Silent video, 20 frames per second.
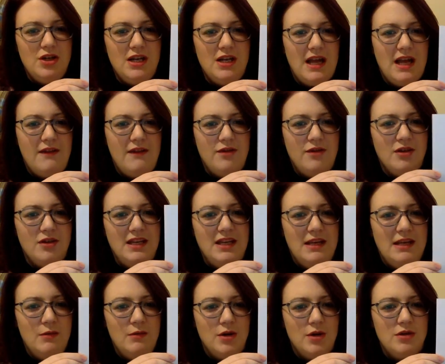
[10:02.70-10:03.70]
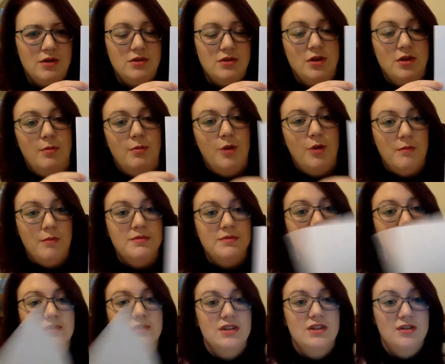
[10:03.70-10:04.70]
can have your keywords, your
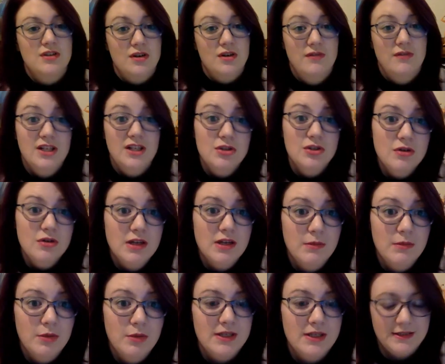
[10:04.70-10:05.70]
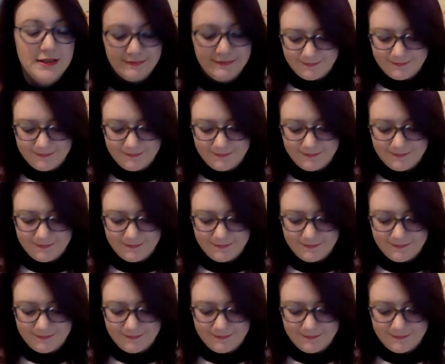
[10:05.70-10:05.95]
prompts at the start of each talking point.